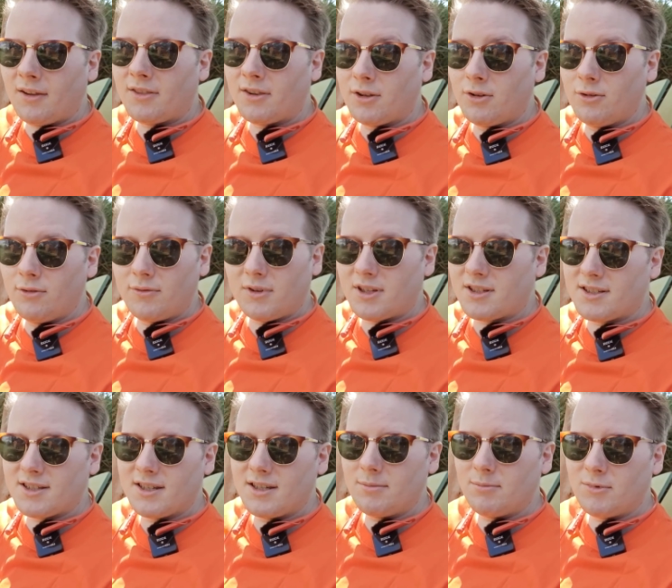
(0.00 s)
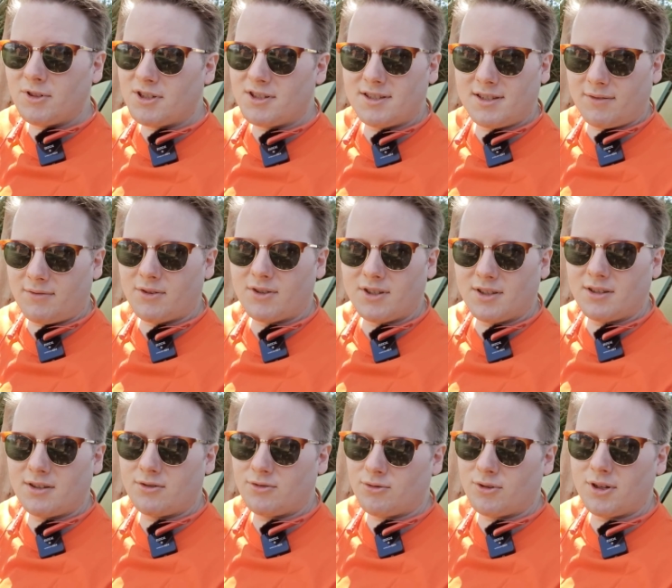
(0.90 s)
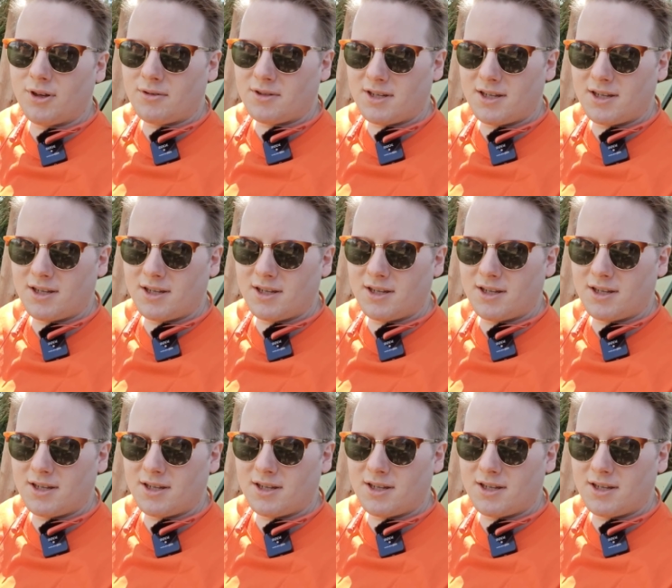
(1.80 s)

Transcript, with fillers: the Nuvia team, which is different to the Adreno